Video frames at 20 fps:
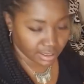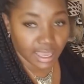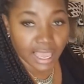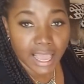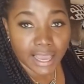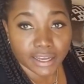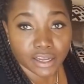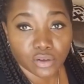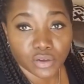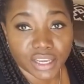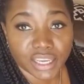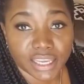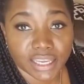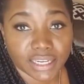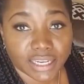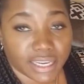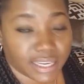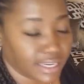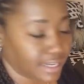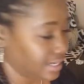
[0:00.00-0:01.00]
I go ahead
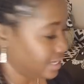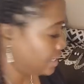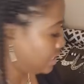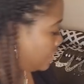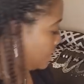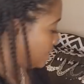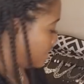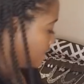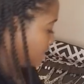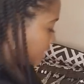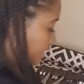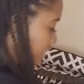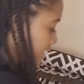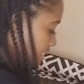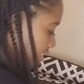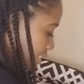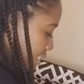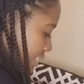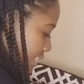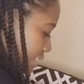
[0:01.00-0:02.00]
and
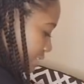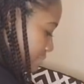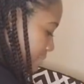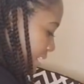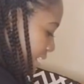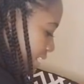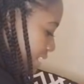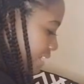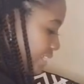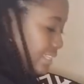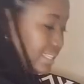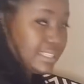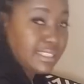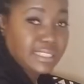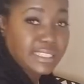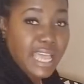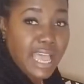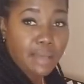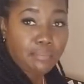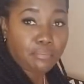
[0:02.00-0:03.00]
disconnect my
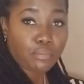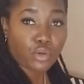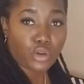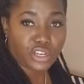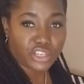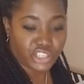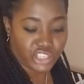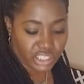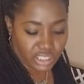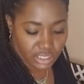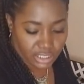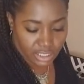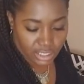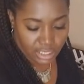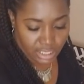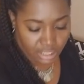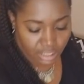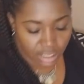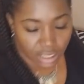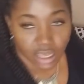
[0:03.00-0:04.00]
top portion
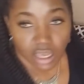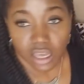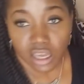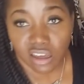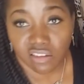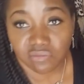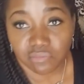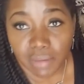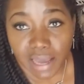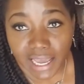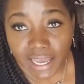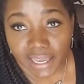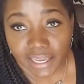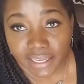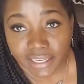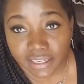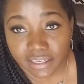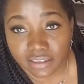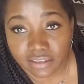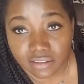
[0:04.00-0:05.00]
of my
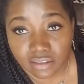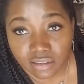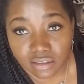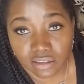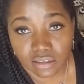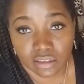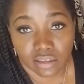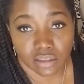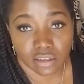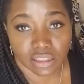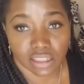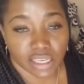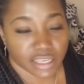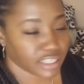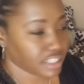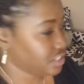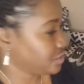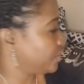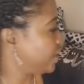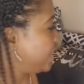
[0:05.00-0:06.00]

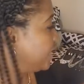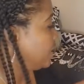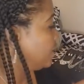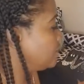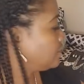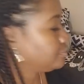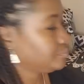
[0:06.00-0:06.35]
luggage rack.